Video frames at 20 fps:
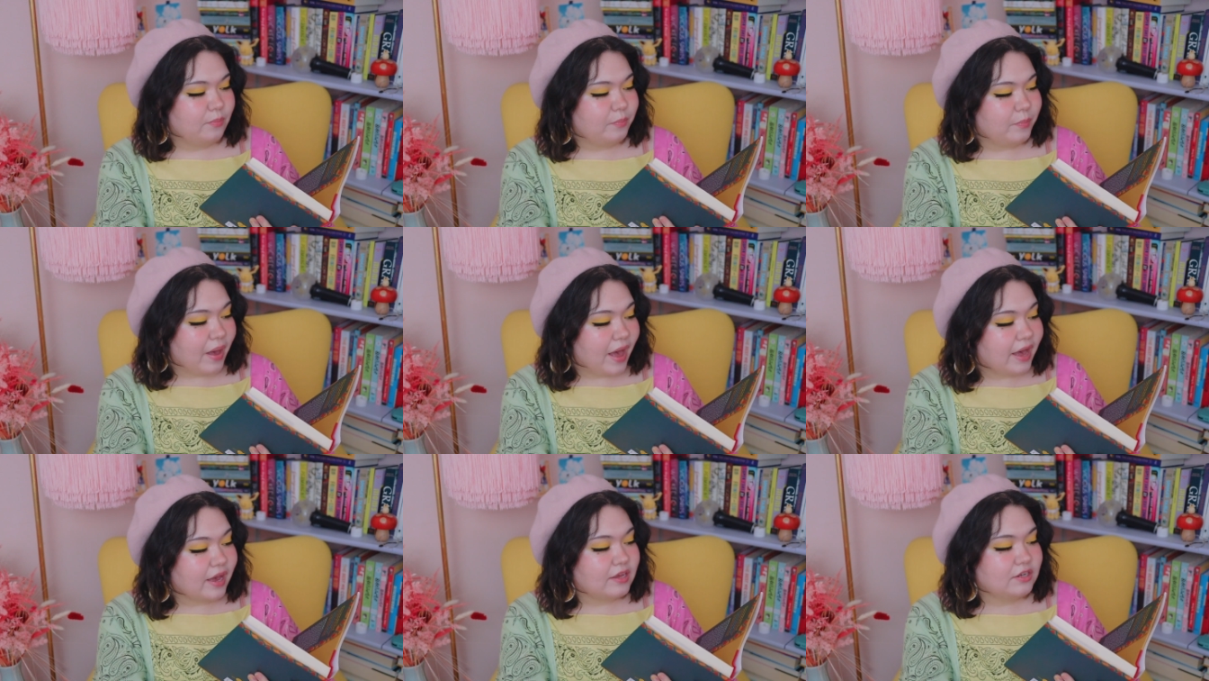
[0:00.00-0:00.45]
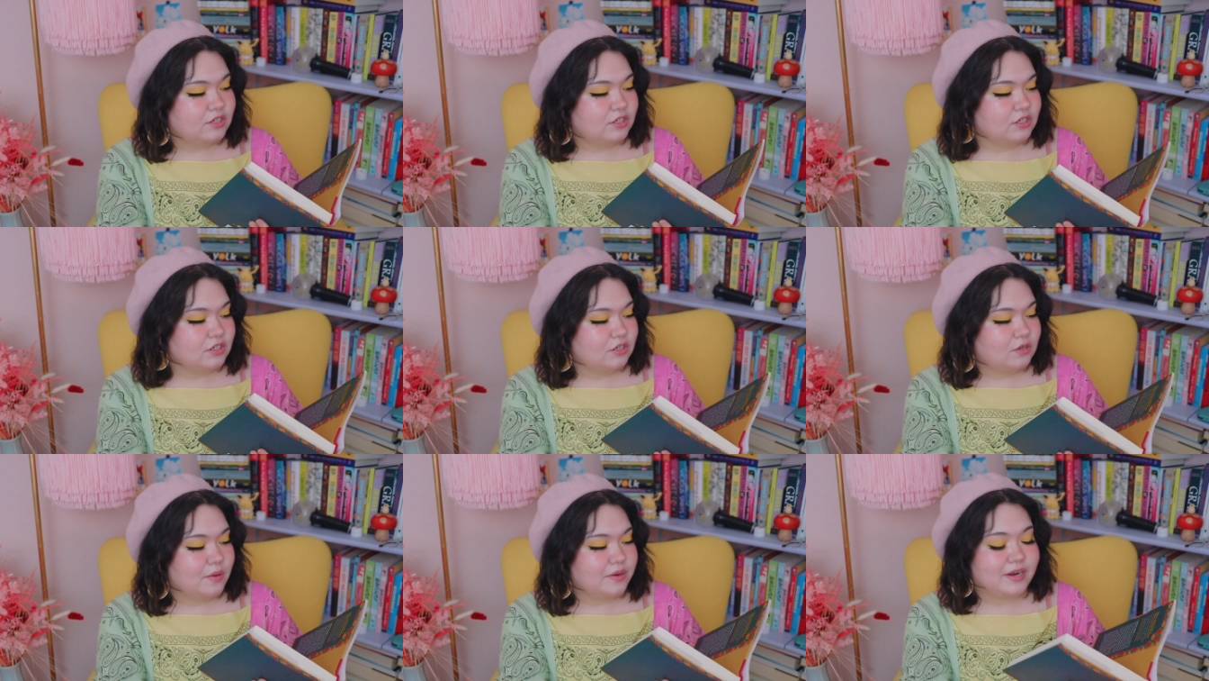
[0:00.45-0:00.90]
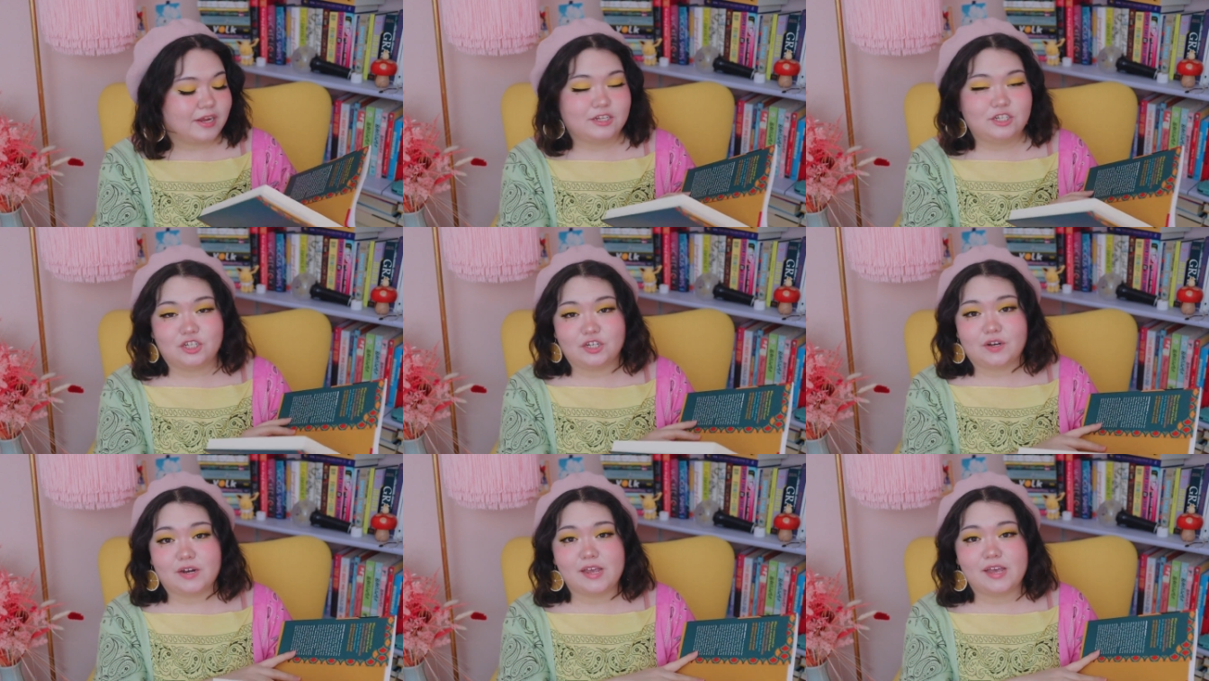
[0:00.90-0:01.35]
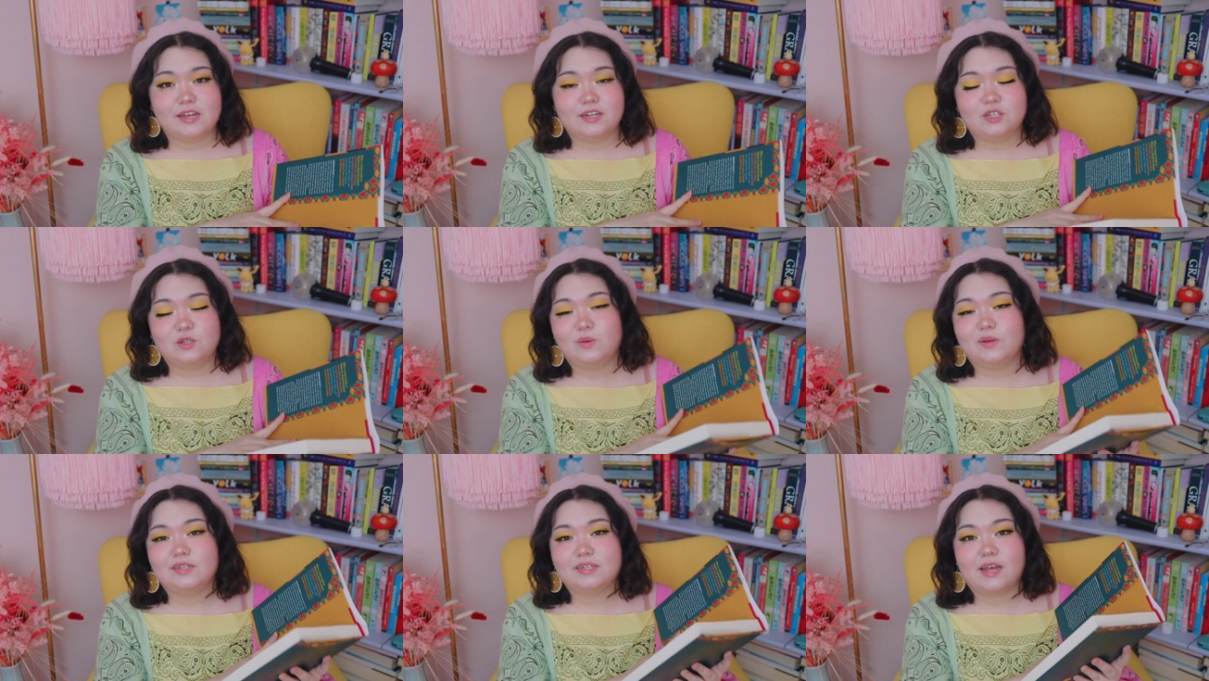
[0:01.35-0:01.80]
back to Nigeria
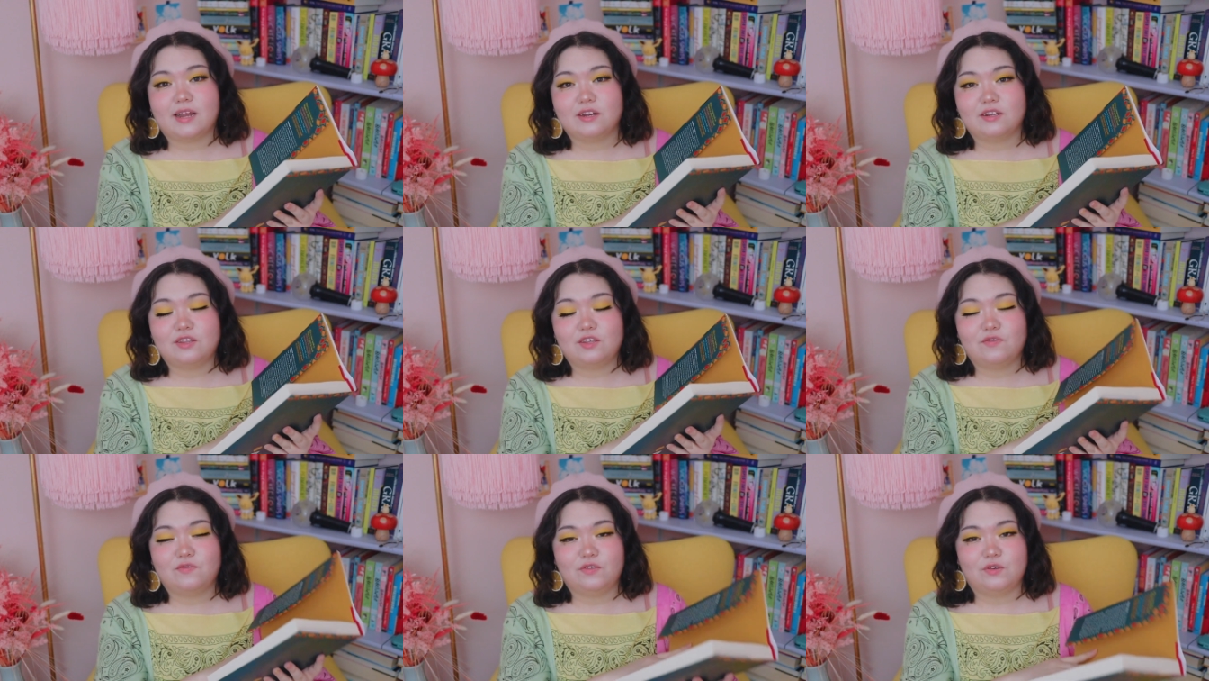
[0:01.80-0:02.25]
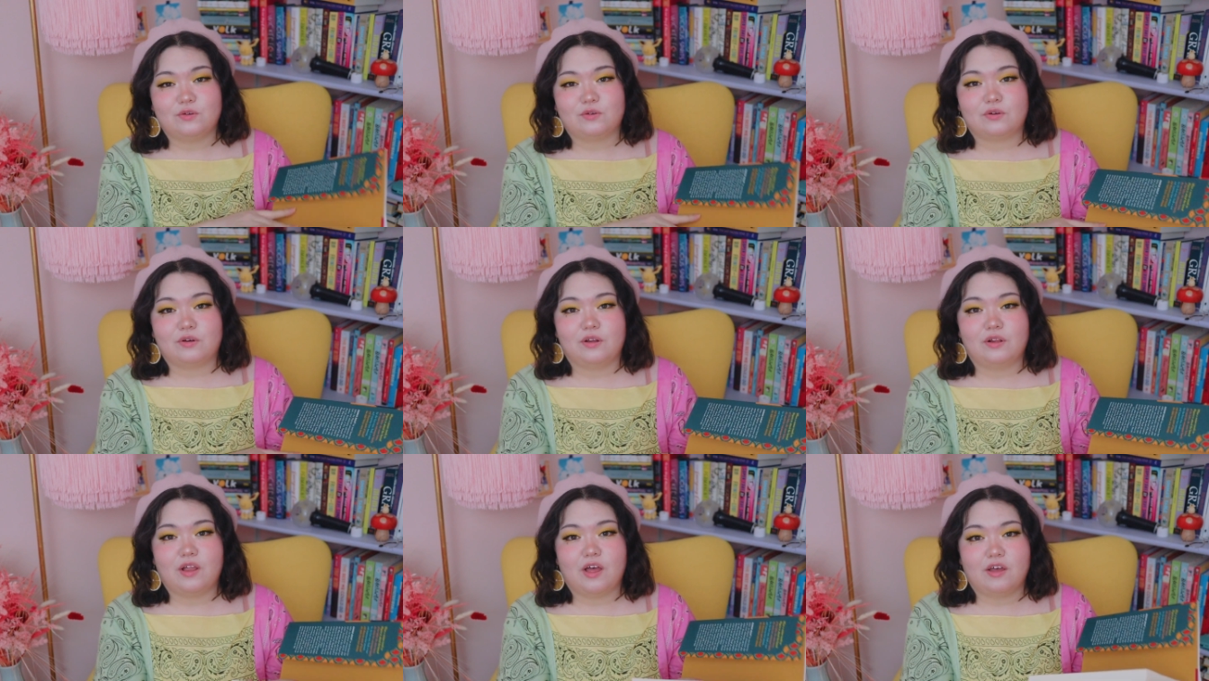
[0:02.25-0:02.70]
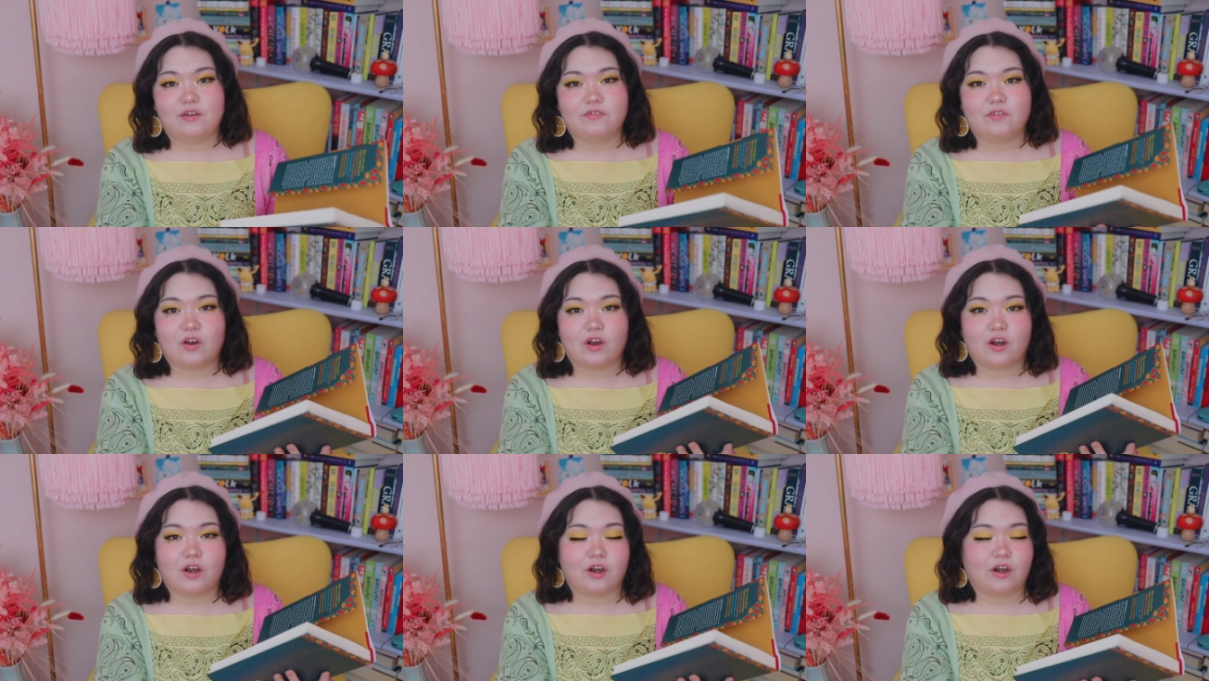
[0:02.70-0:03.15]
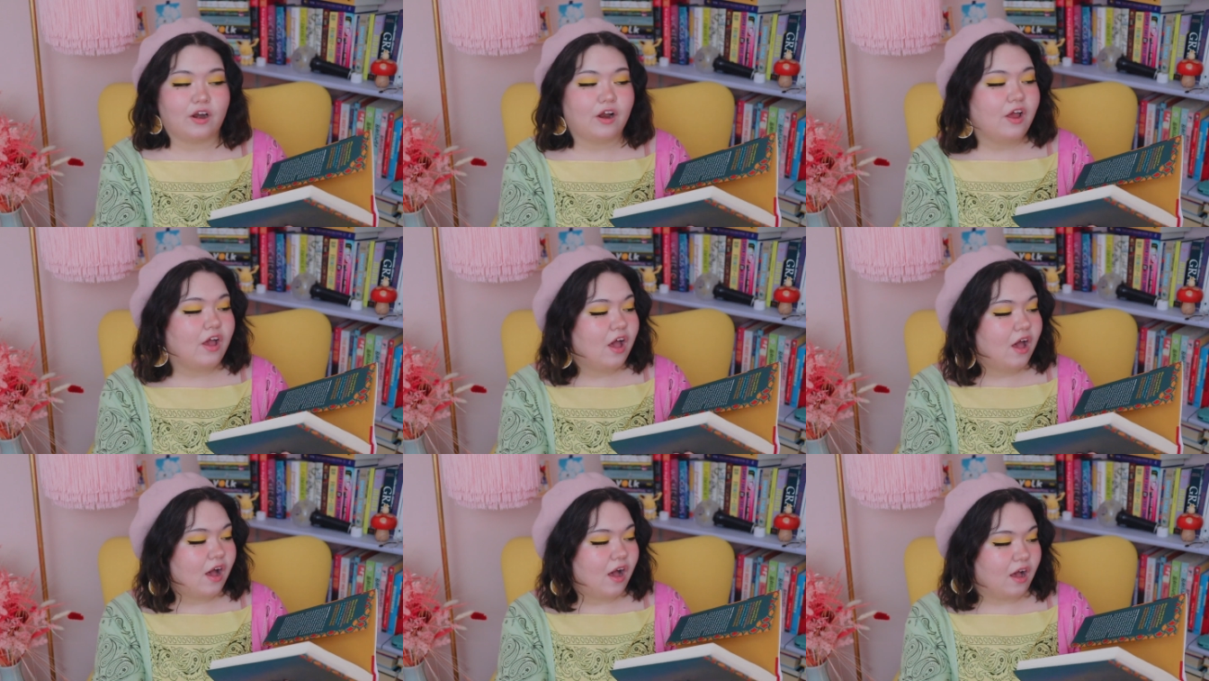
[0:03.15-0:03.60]
to attend the funeral of her
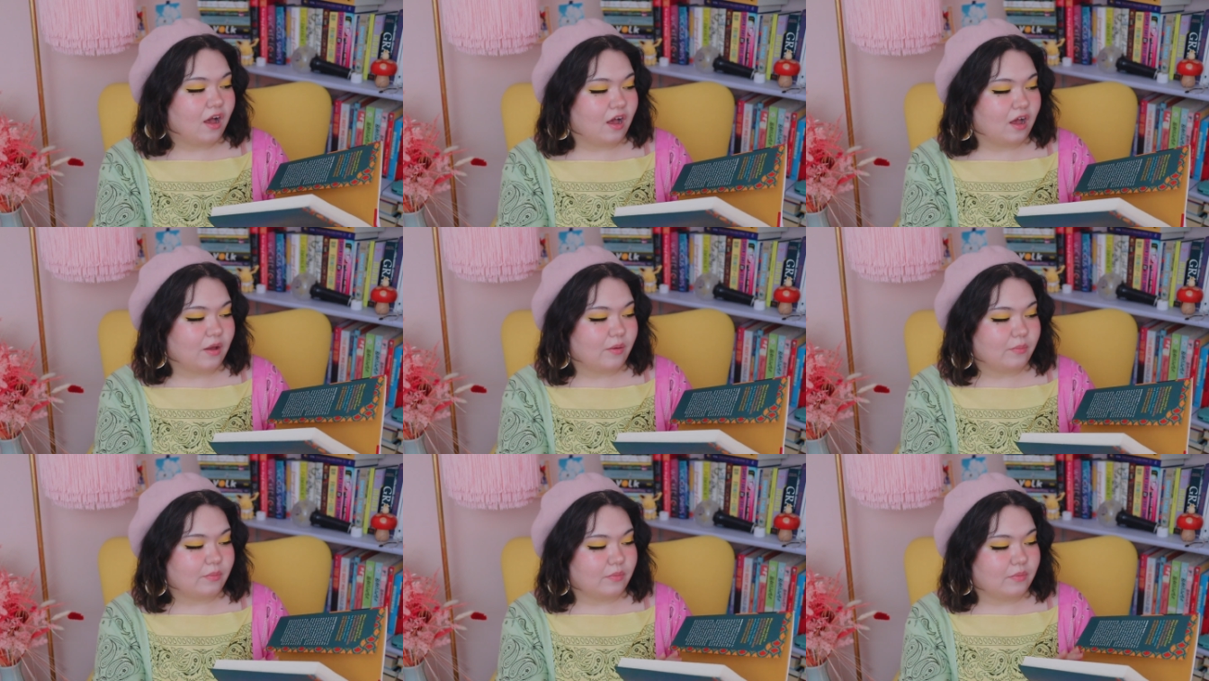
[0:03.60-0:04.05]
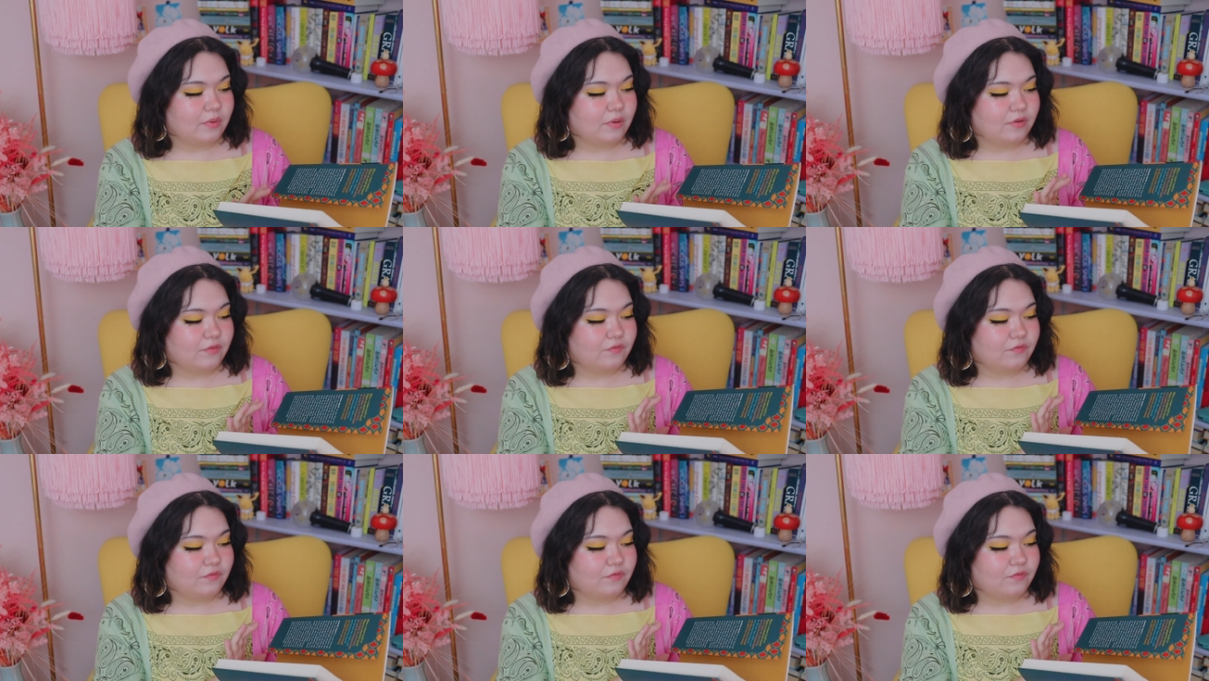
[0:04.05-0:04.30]
um,